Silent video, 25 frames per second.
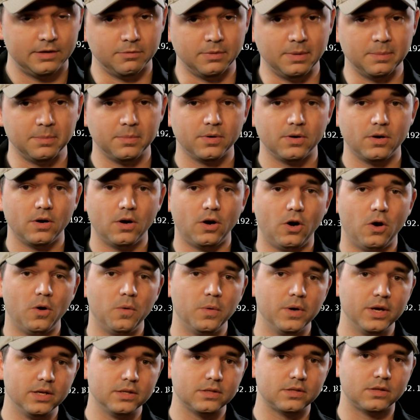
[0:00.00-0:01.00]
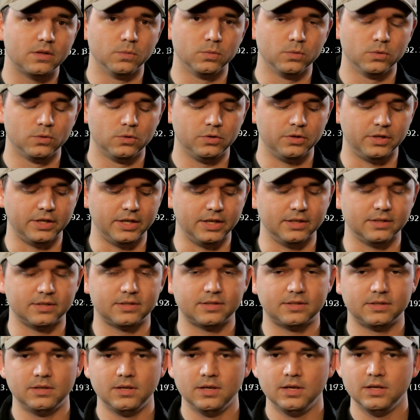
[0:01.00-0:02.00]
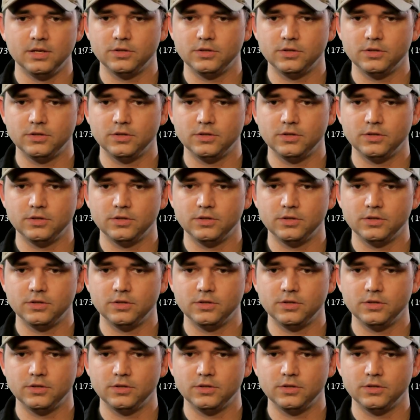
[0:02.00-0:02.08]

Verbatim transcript: Remember, always the rule is